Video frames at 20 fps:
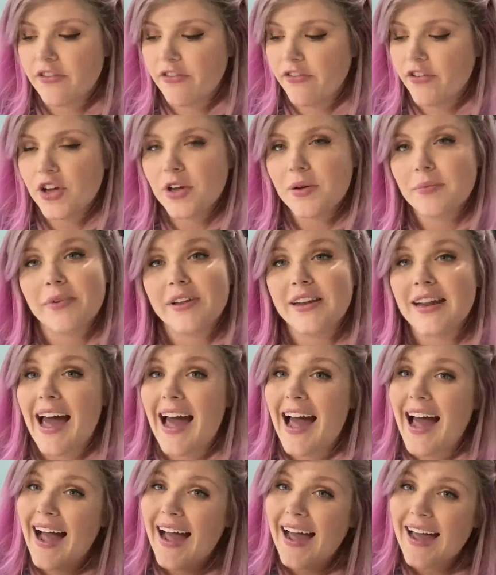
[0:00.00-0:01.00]
foot, but
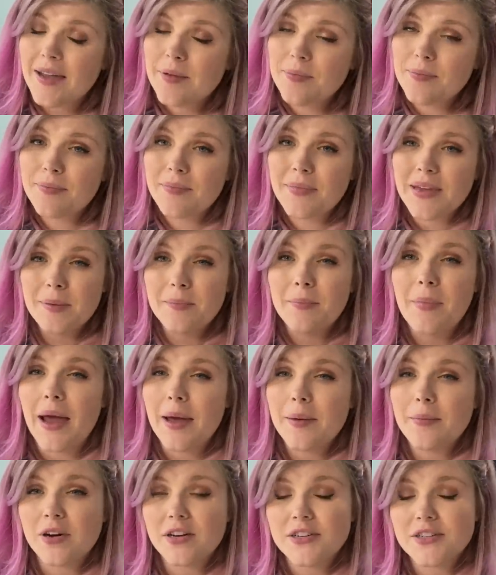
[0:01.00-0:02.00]
I, in
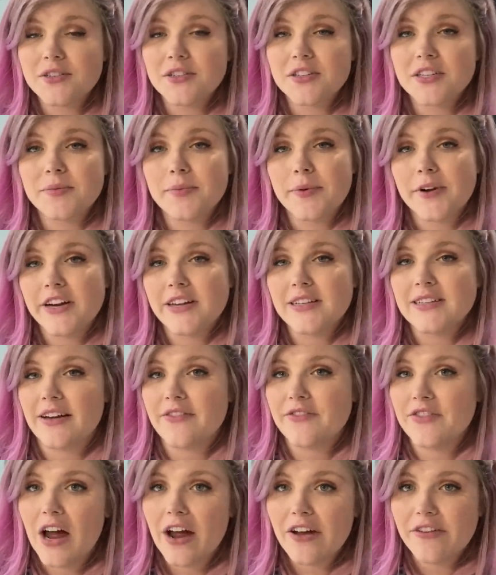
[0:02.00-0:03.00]
my personal experience, have
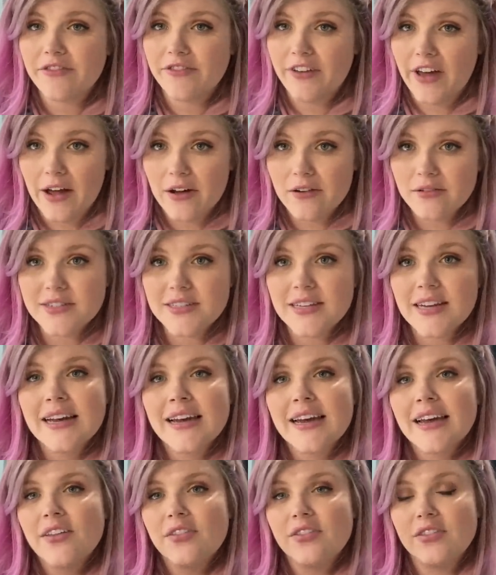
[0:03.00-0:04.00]
not found
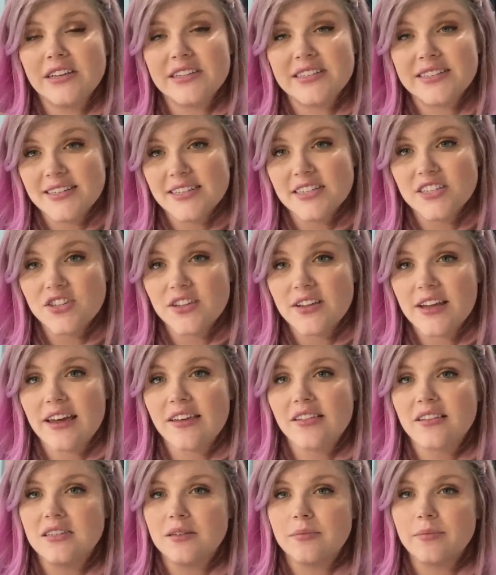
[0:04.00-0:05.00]
the stitch
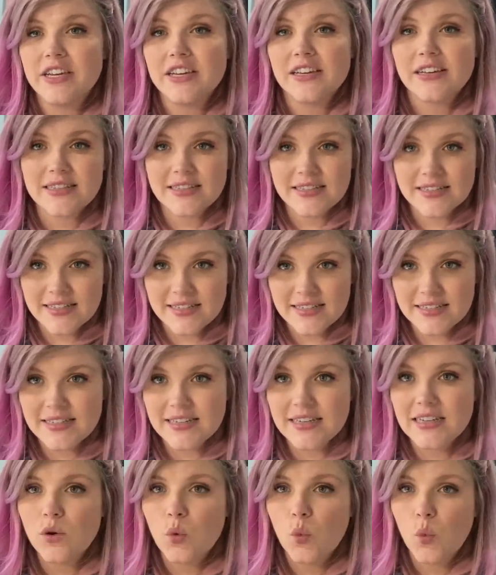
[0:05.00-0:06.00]
length to be
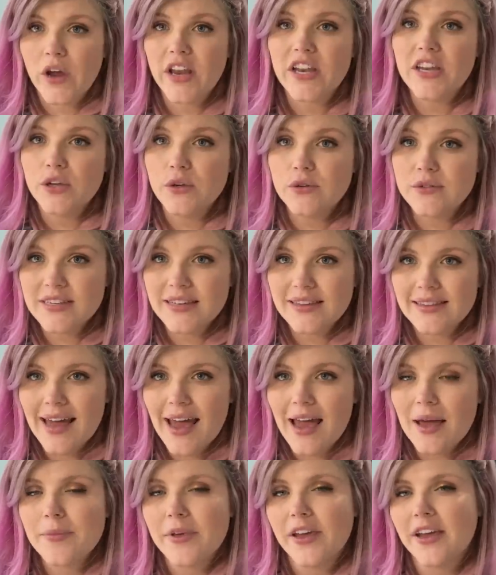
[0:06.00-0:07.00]
consistent when using
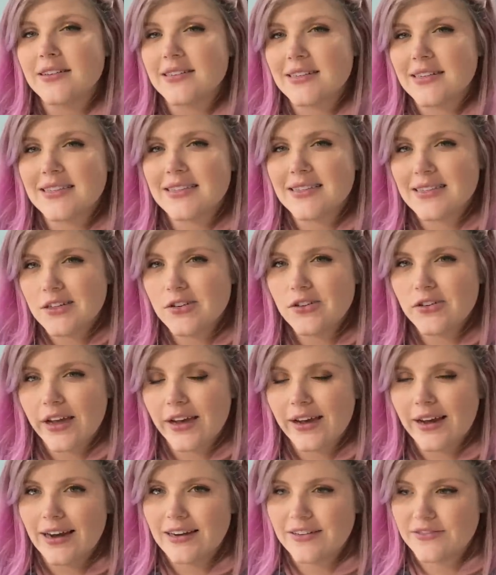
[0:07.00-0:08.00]
that, because it still
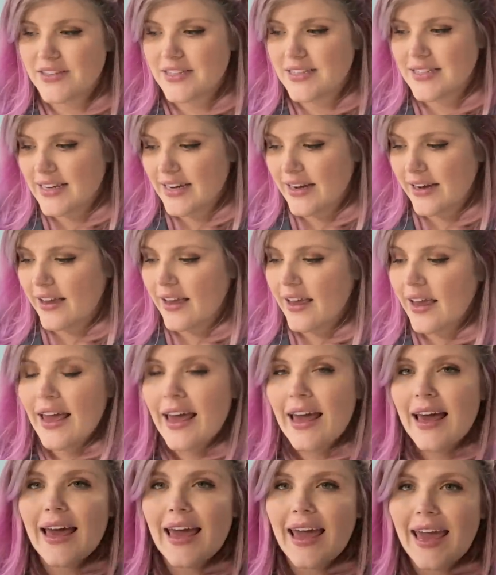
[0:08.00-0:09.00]
can kind of stick
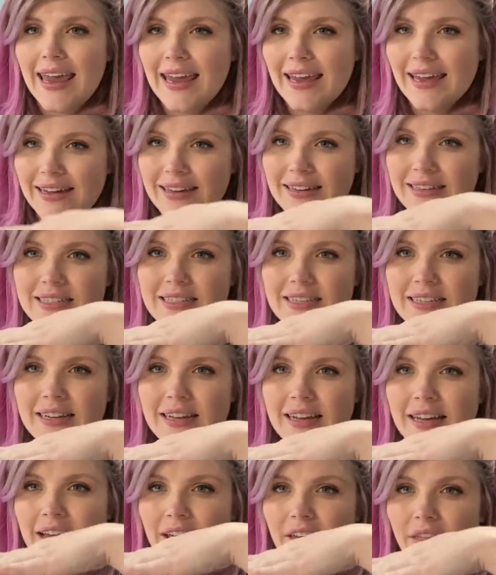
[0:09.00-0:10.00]
and
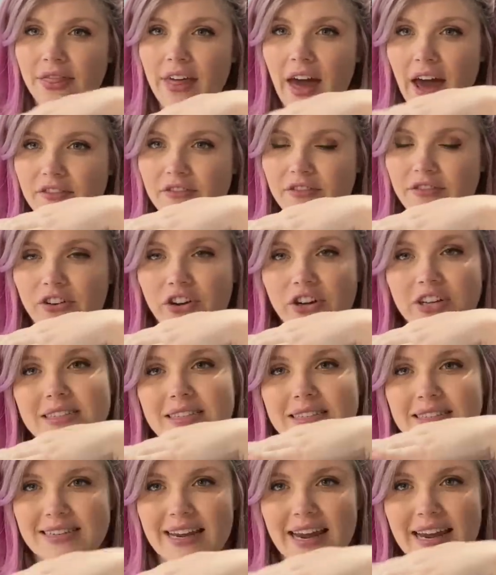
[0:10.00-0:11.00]
that foot
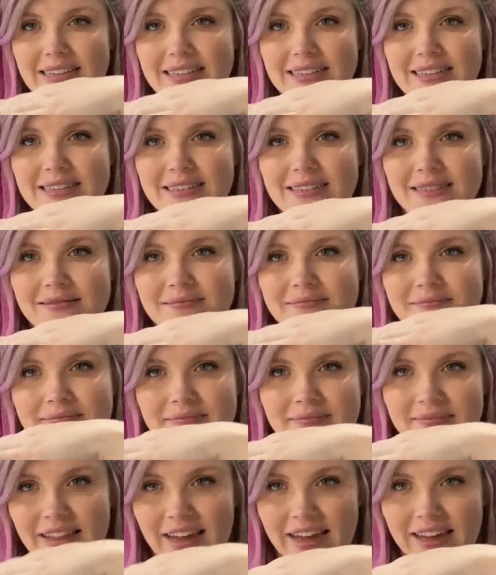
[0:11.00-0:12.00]
stays
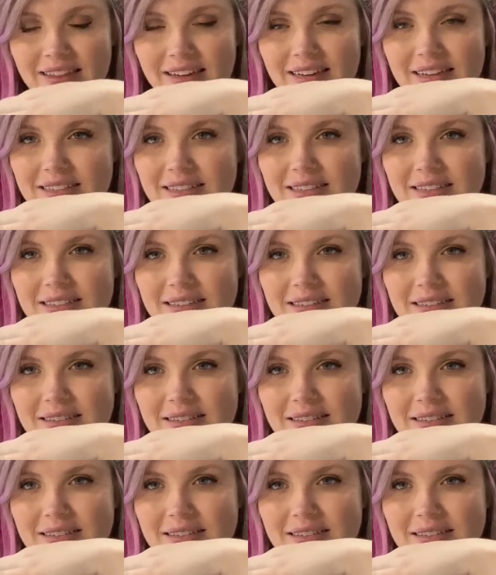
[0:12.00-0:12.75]
like this